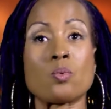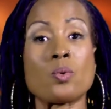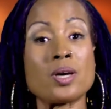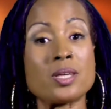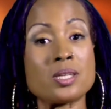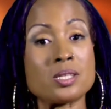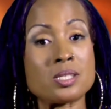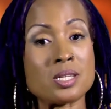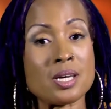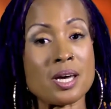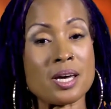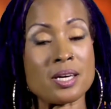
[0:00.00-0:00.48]

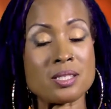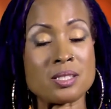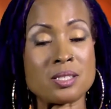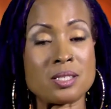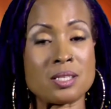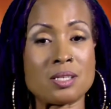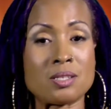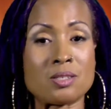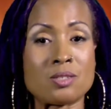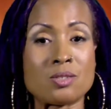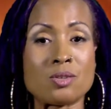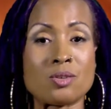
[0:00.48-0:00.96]
with Sassy
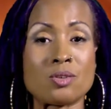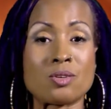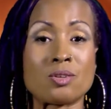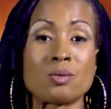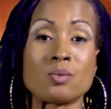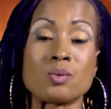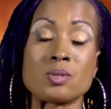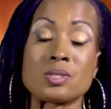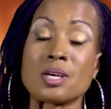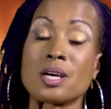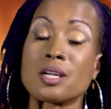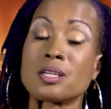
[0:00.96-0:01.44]
and Soca
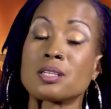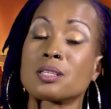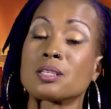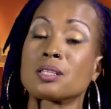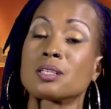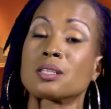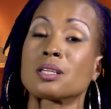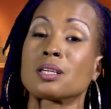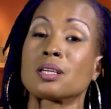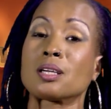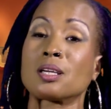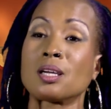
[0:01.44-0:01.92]
was
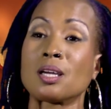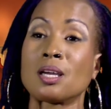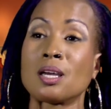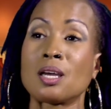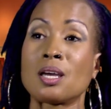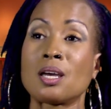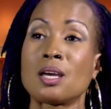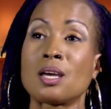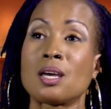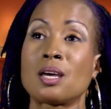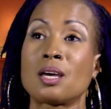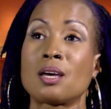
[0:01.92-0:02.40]
actually
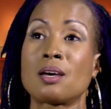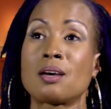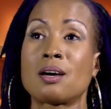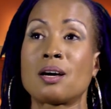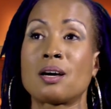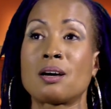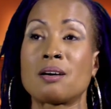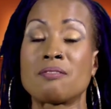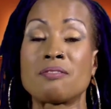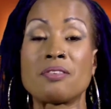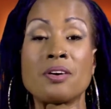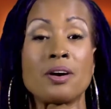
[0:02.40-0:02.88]

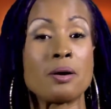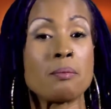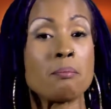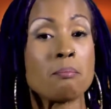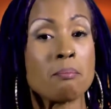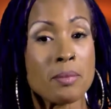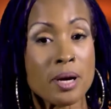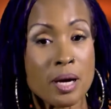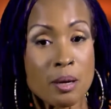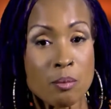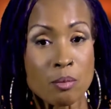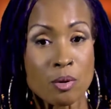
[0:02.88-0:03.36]
very
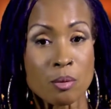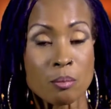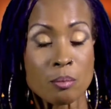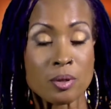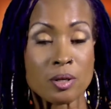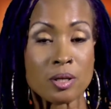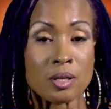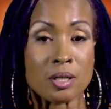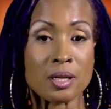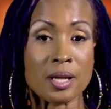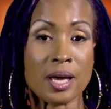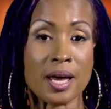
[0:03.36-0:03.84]

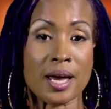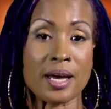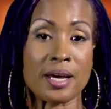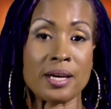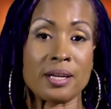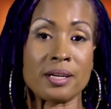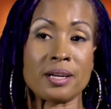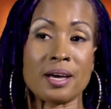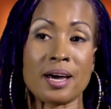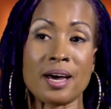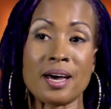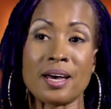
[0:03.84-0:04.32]
memorable,
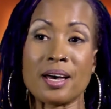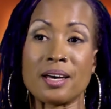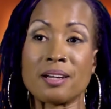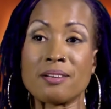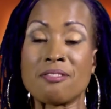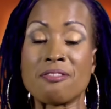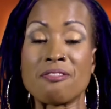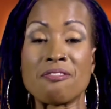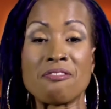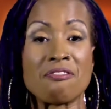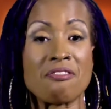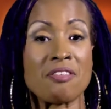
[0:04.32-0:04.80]
and I had a
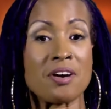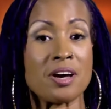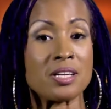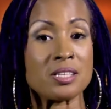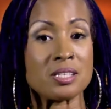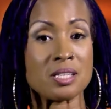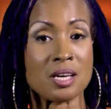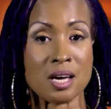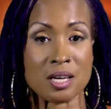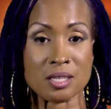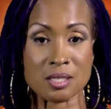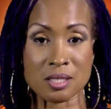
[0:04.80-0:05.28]

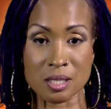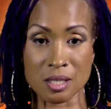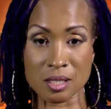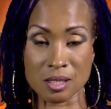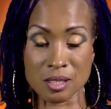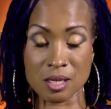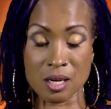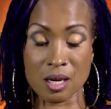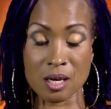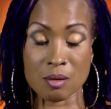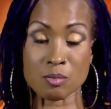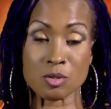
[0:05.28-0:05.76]
fantastic
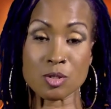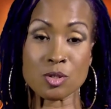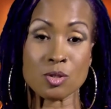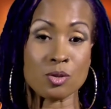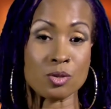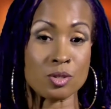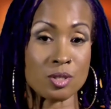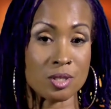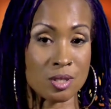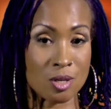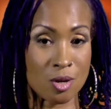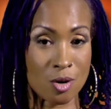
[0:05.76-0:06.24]
time,
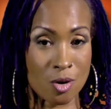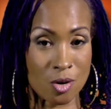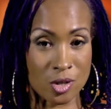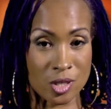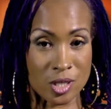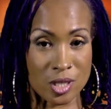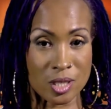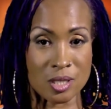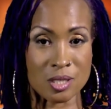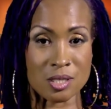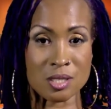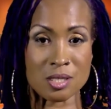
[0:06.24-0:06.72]
so did the
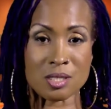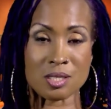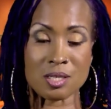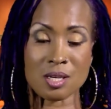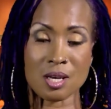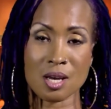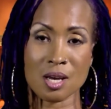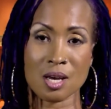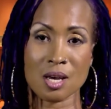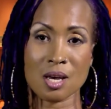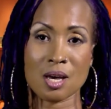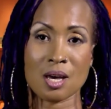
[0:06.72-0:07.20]
audience.
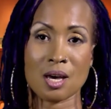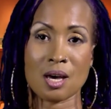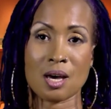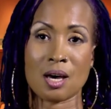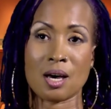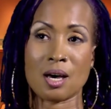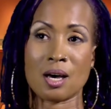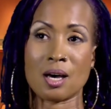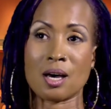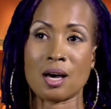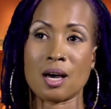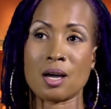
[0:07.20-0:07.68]

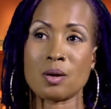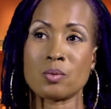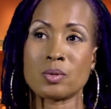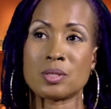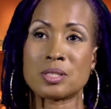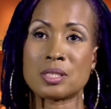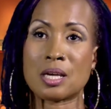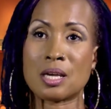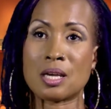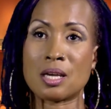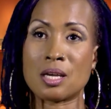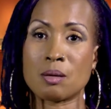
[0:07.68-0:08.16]
I
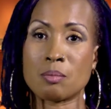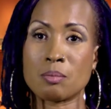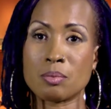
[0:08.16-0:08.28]
like